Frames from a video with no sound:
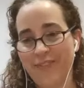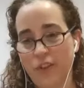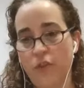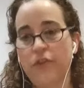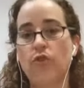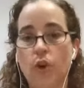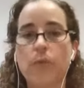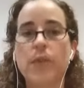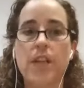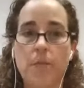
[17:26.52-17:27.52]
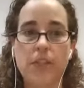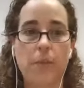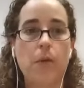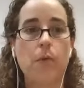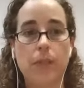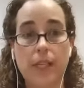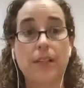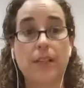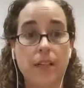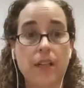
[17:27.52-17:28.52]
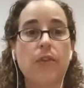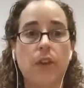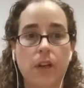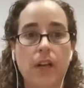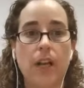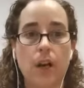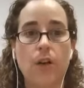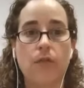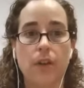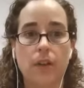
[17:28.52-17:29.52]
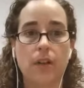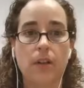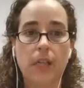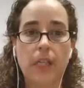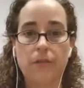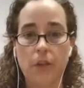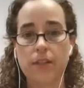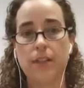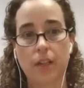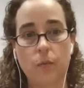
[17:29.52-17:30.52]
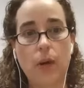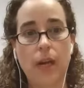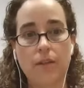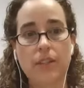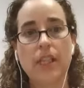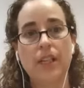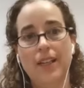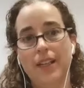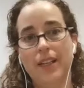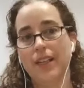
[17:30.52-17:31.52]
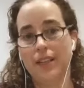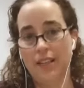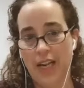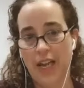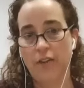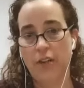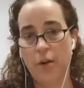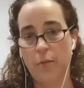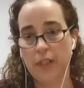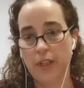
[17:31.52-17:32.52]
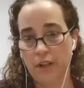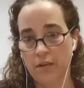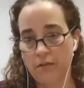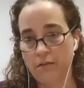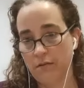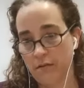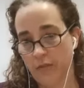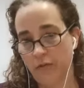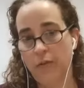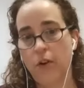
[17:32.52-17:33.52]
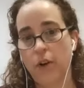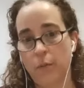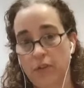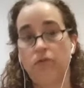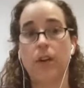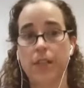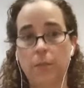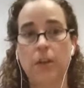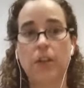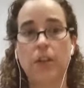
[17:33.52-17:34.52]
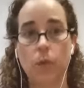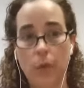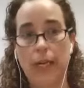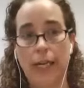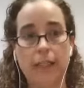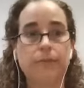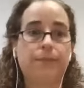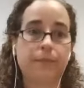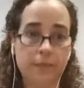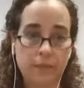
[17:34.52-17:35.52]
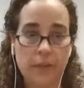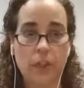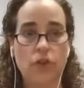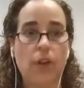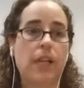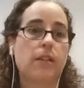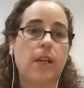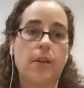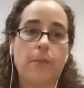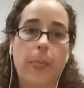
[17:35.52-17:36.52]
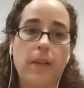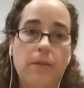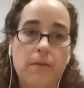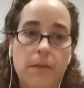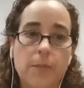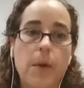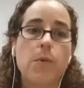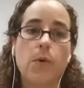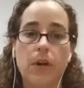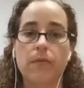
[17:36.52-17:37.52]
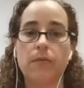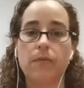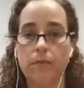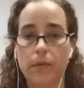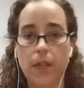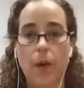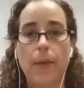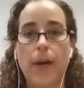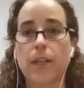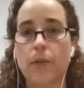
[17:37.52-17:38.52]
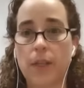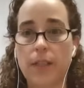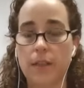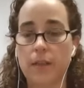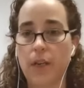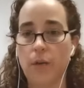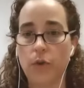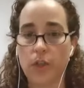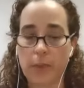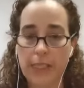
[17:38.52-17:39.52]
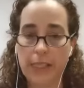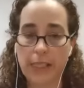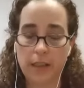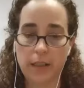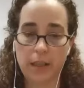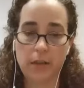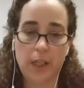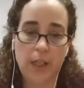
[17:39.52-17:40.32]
obviously dropped the numbers of people we're seeing significantly over the first and second waves, now the numbers are, and referral numbers are rising much more quickly to try and, as people kind of come back to us and want to be seen. So